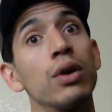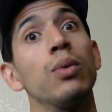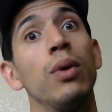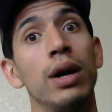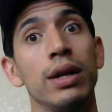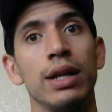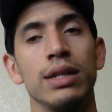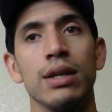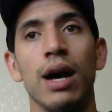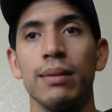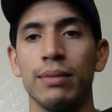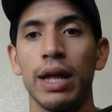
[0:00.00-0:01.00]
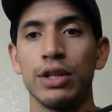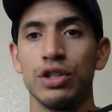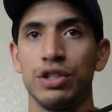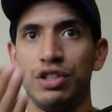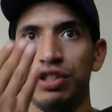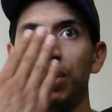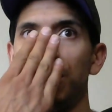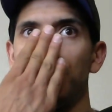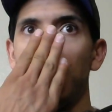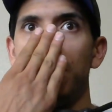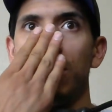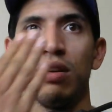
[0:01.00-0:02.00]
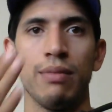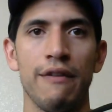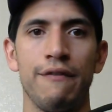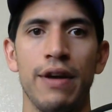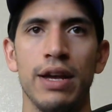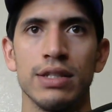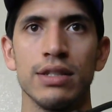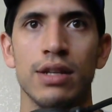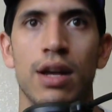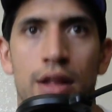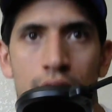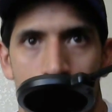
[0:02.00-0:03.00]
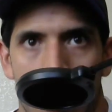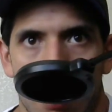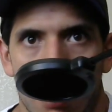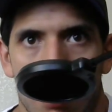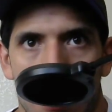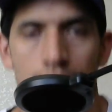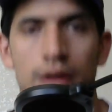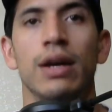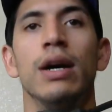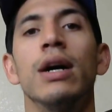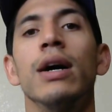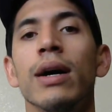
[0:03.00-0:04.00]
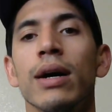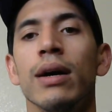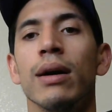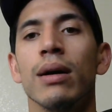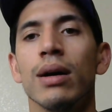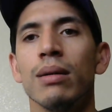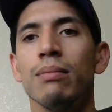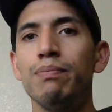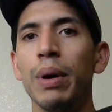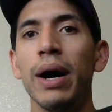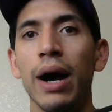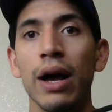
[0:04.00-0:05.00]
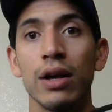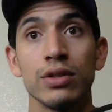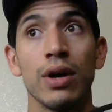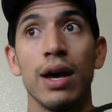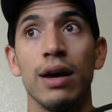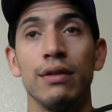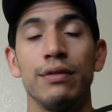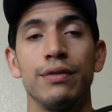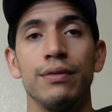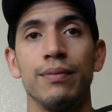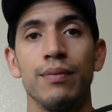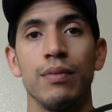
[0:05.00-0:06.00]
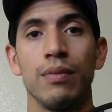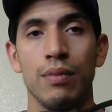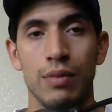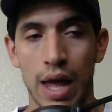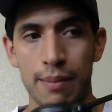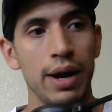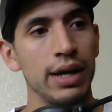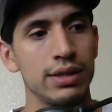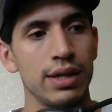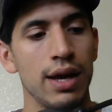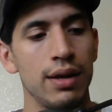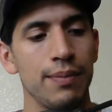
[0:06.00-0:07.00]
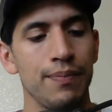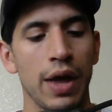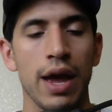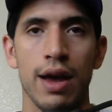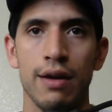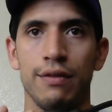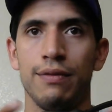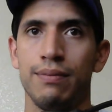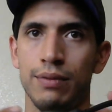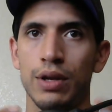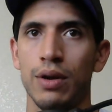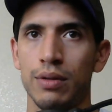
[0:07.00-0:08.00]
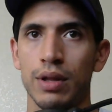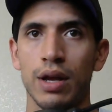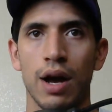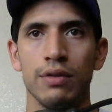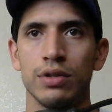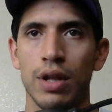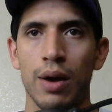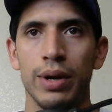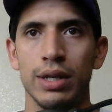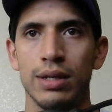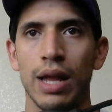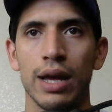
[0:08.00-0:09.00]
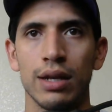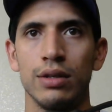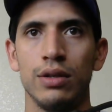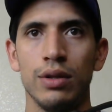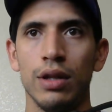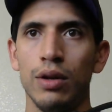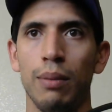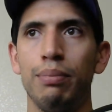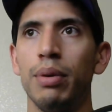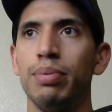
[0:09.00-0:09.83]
one. It's not like just sitting right here in my face. It's not like, but I also have that mic stand. I have, you know, the cover so that way I can do the little